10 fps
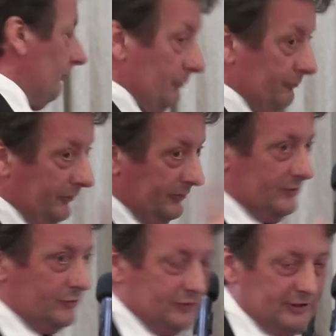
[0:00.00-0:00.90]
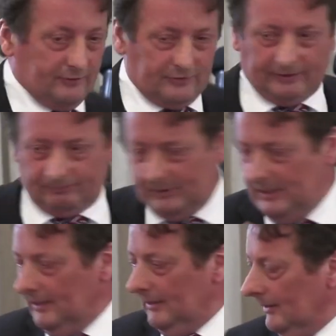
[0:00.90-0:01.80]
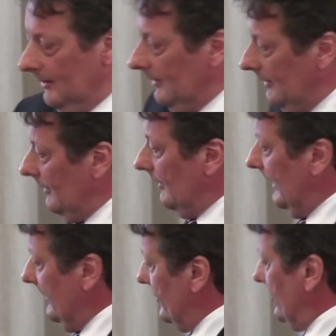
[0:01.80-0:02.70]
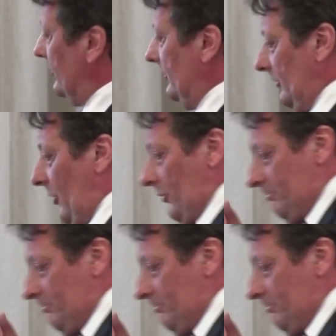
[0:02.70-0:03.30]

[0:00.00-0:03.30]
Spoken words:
very interesting thing. Let's go